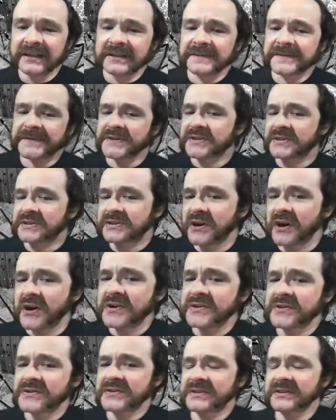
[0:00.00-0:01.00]
For
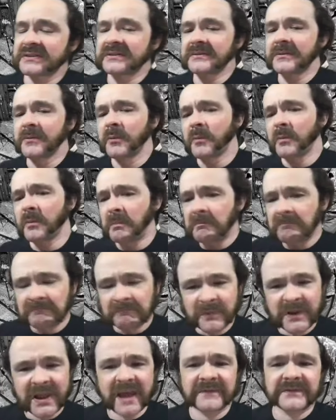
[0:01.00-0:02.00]
starters,
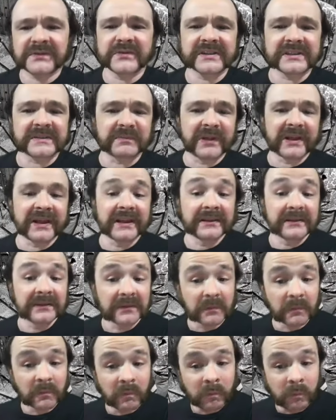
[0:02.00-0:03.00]
we have to explain
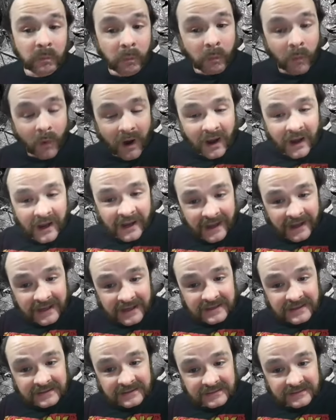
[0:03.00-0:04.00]

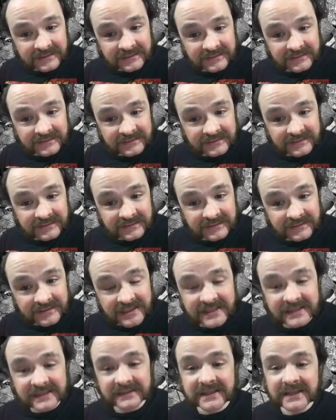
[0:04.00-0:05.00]
why
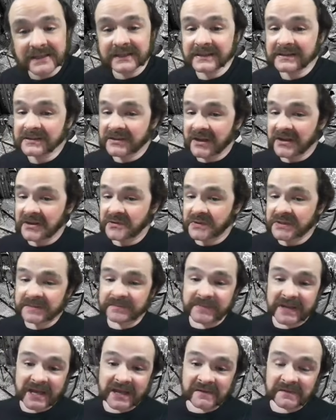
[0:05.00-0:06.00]
these disingenuous
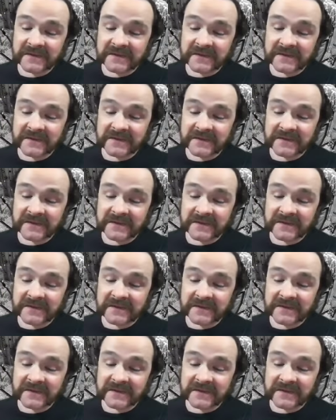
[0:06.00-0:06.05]
bad